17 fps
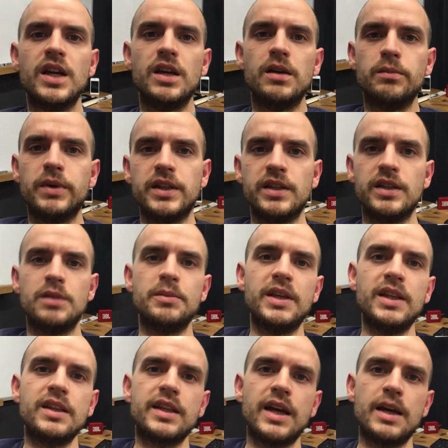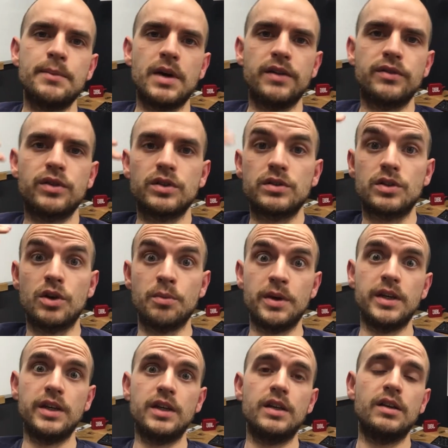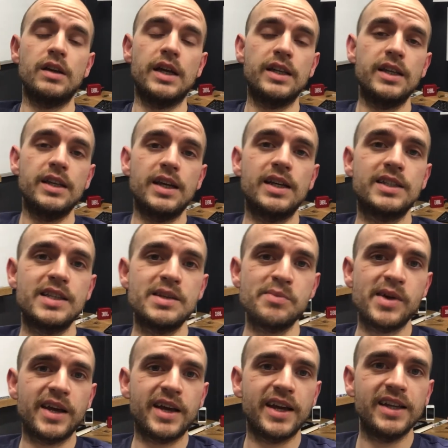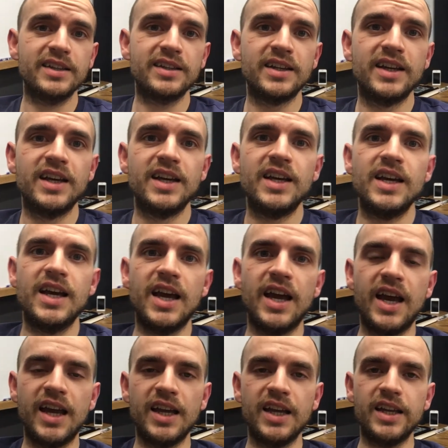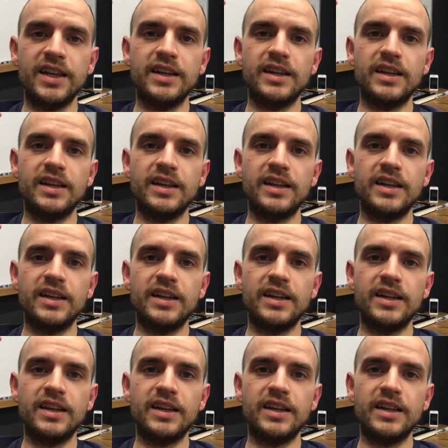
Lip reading: But in the meantime, I've got so many ideas in my head, and